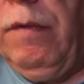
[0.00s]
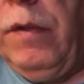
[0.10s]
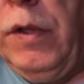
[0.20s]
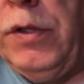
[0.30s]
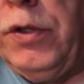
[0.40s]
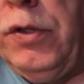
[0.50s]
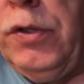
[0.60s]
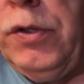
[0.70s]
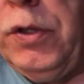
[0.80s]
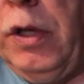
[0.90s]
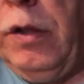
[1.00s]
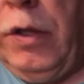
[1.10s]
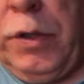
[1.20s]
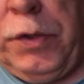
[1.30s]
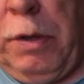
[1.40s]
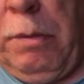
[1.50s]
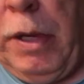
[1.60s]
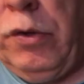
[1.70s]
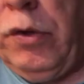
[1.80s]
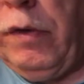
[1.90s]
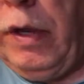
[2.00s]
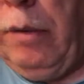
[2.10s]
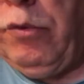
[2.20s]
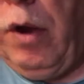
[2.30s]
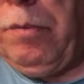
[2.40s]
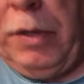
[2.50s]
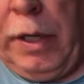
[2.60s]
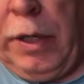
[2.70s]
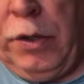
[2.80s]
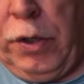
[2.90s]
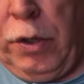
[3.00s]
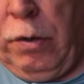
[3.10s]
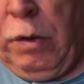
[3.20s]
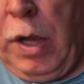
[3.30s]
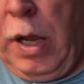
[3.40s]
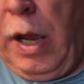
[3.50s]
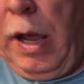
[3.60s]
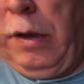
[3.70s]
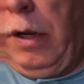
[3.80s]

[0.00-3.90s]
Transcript: This is the C major that I'm dropping down into, and